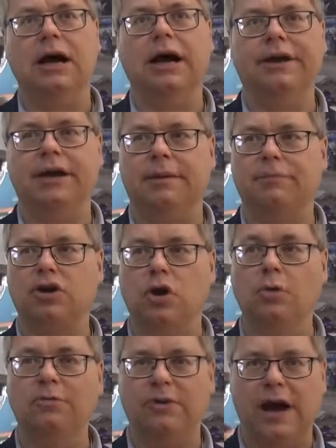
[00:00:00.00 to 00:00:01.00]
I am
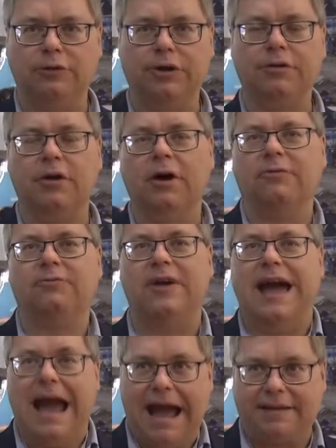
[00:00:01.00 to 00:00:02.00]
co-founder of
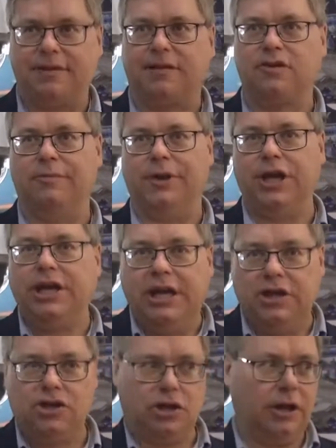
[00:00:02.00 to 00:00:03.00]
Axis
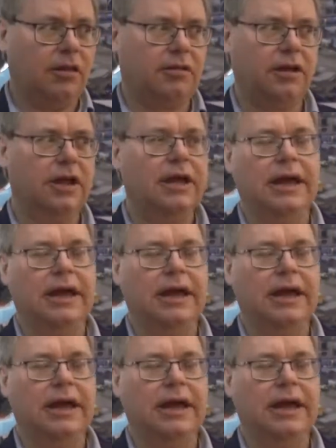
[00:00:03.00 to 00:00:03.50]
Communications,